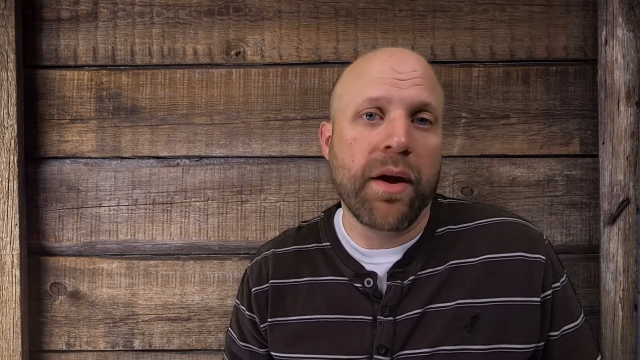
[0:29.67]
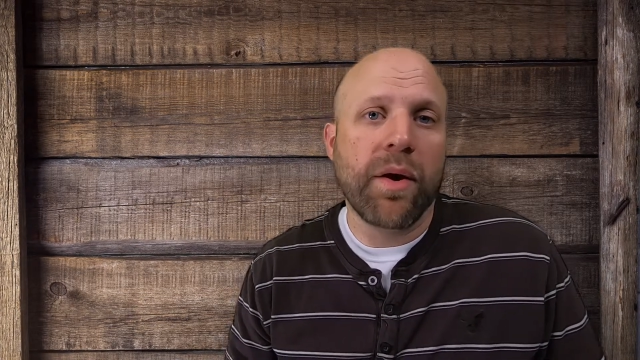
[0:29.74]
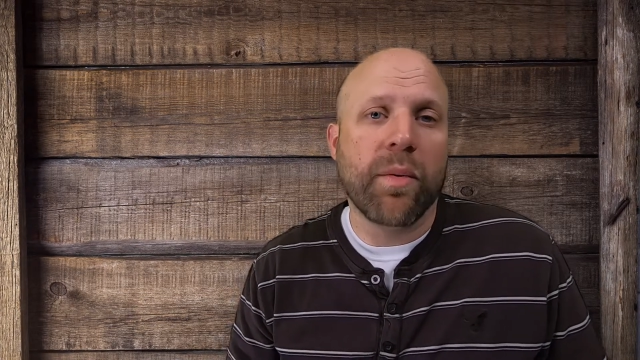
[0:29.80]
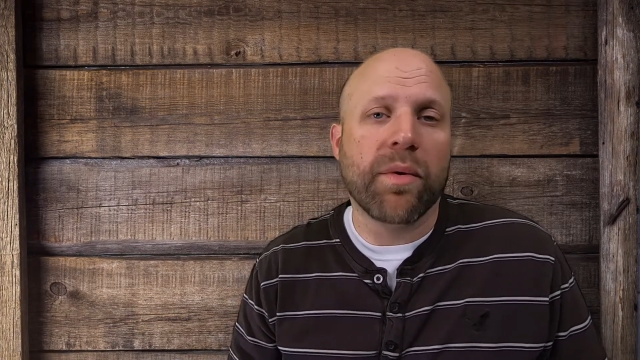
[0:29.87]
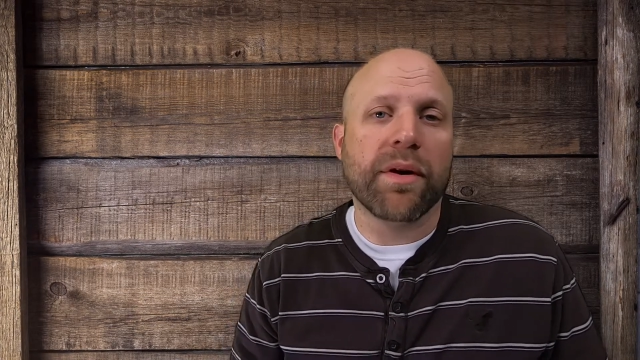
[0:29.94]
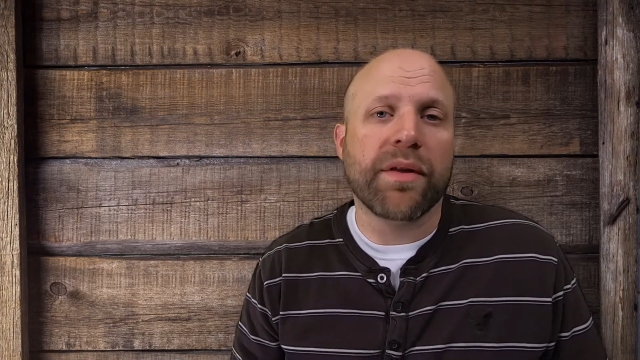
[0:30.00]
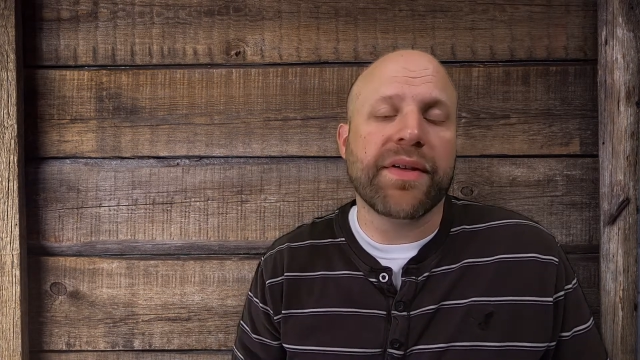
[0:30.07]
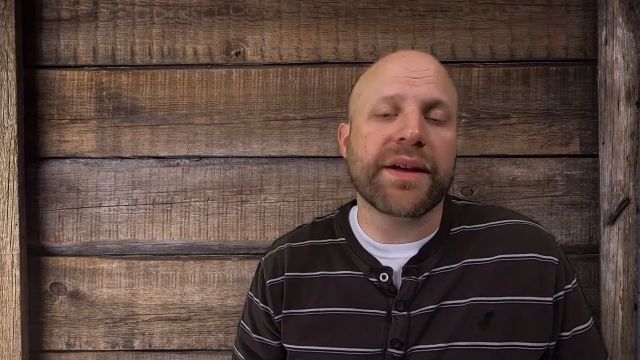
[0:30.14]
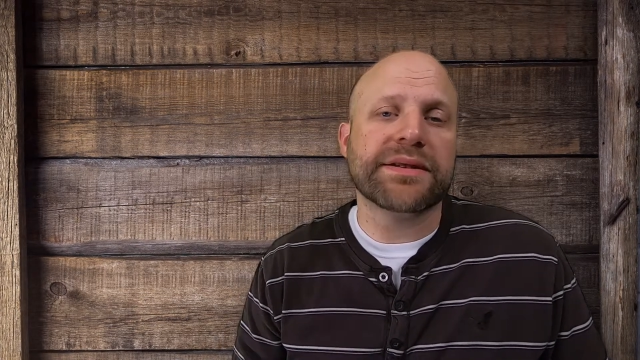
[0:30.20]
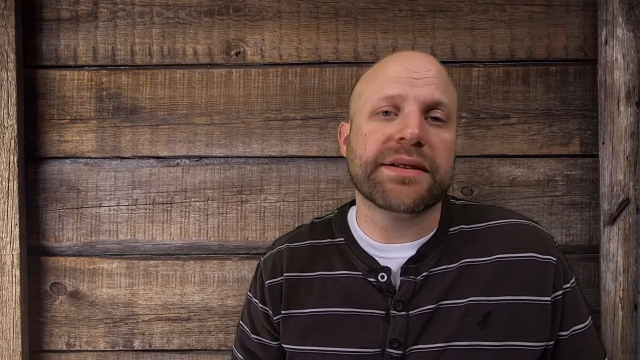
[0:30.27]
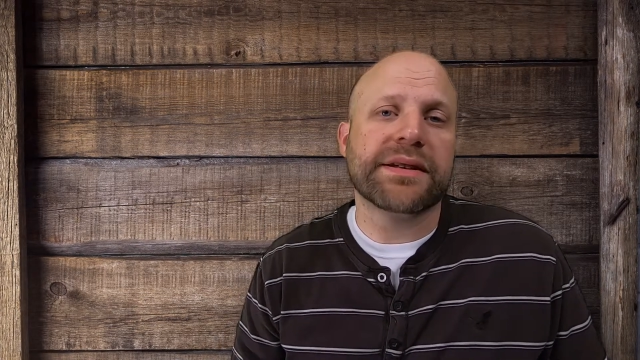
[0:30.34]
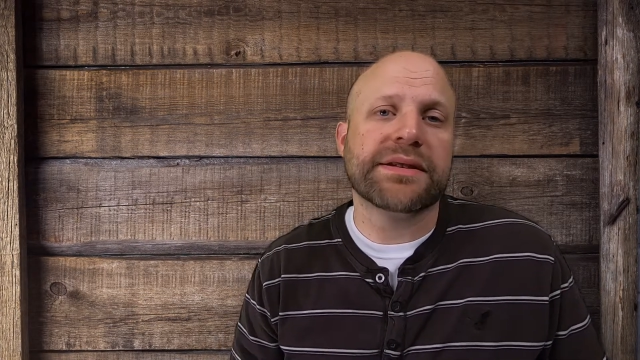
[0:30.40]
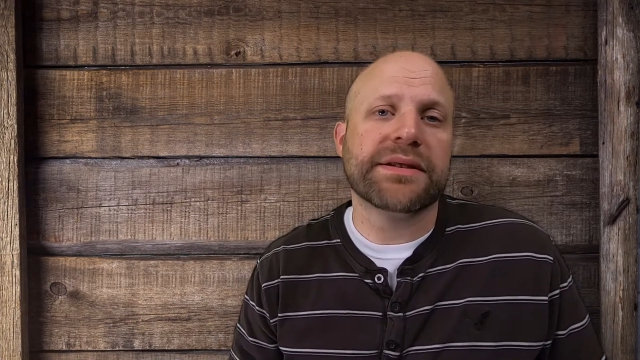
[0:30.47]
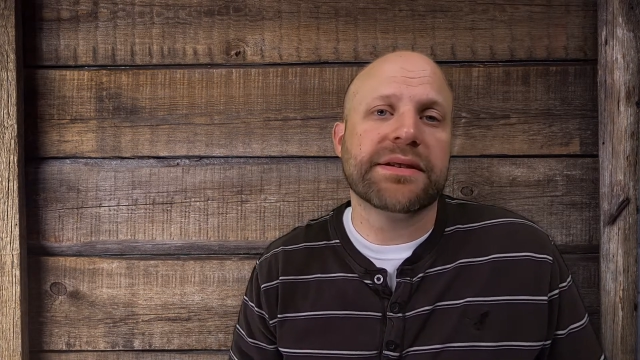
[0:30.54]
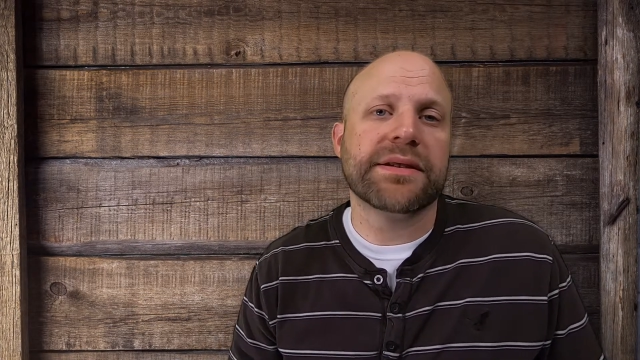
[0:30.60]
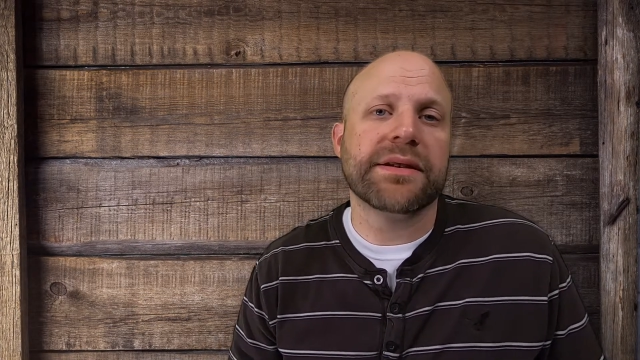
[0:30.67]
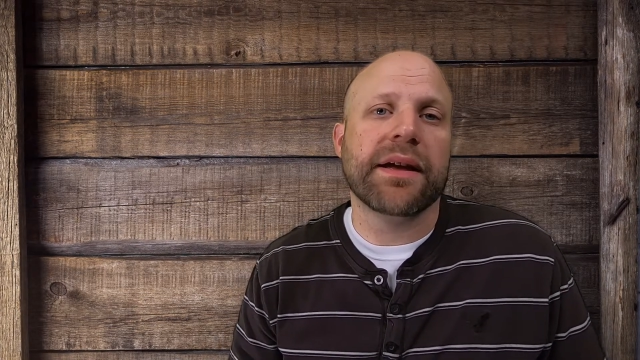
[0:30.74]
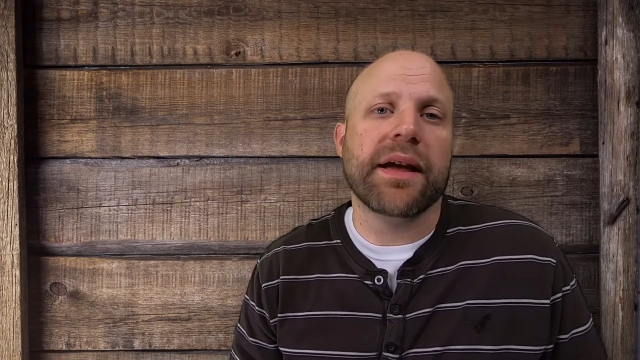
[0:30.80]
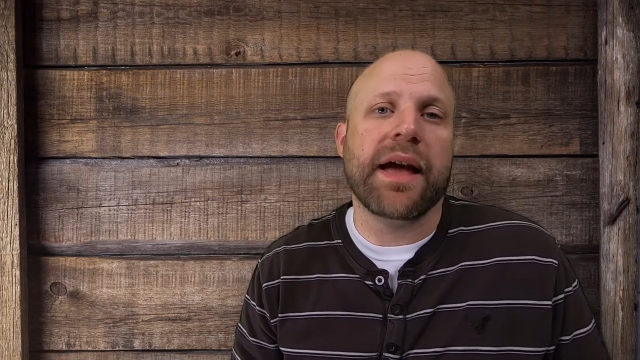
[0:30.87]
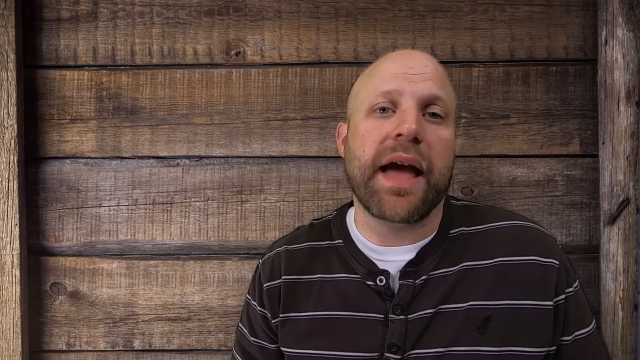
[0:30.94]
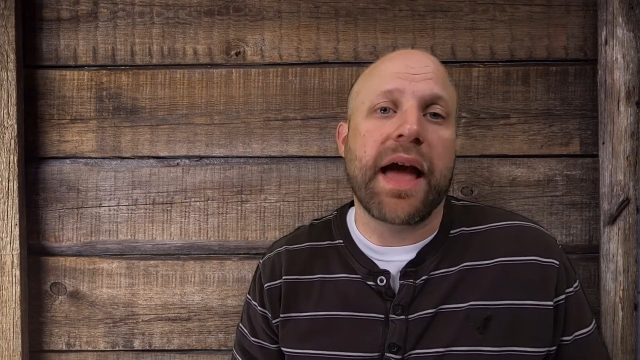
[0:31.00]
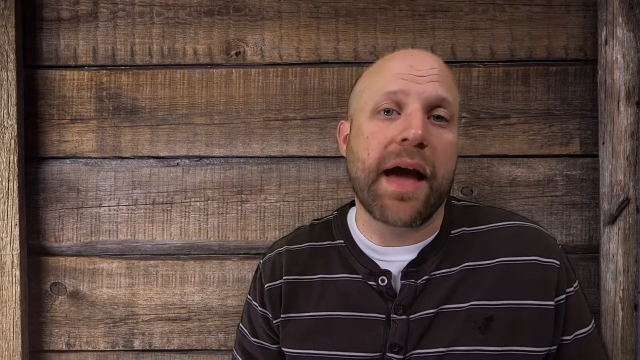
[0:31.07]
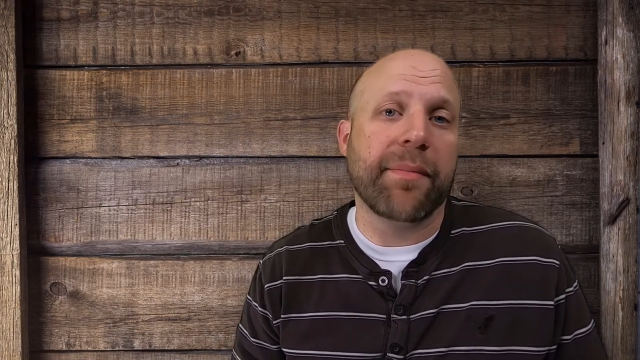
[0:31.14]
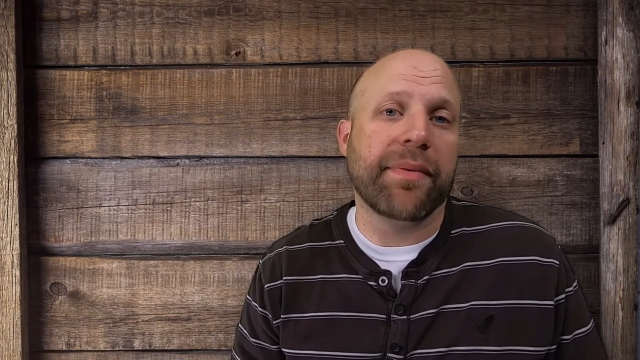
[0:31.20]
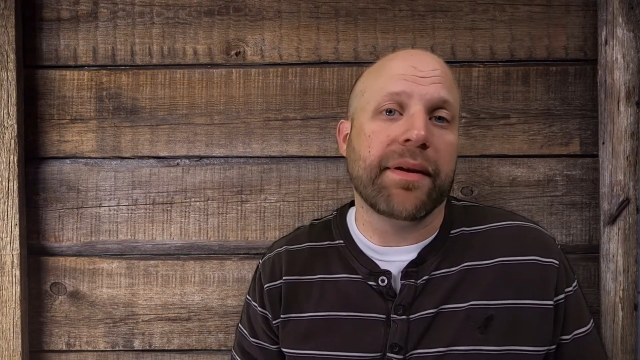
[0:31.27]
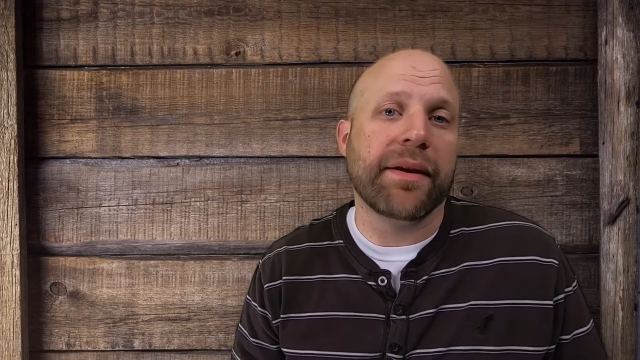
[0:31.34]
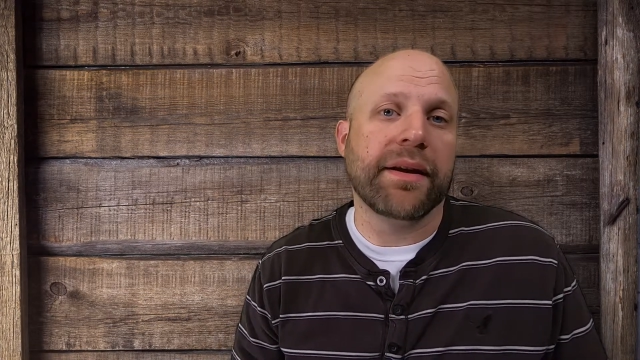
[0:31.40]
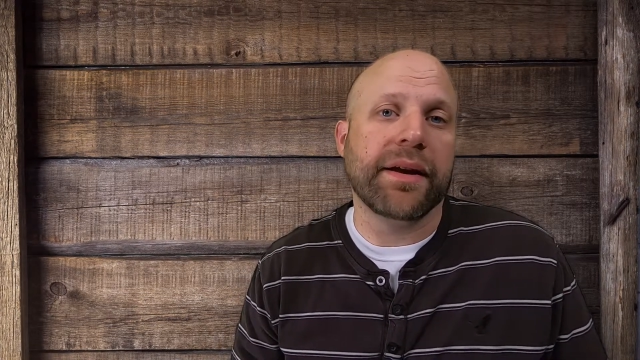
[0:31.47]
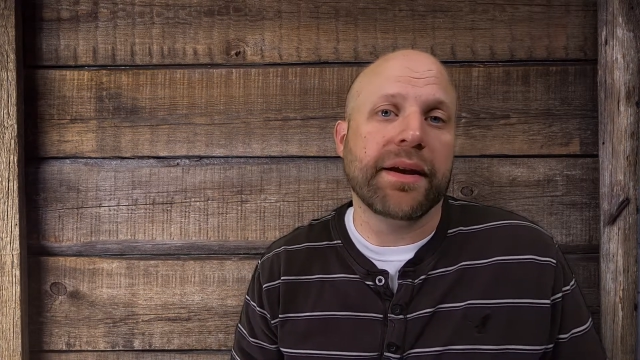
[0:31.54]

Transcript: One of the things that's happened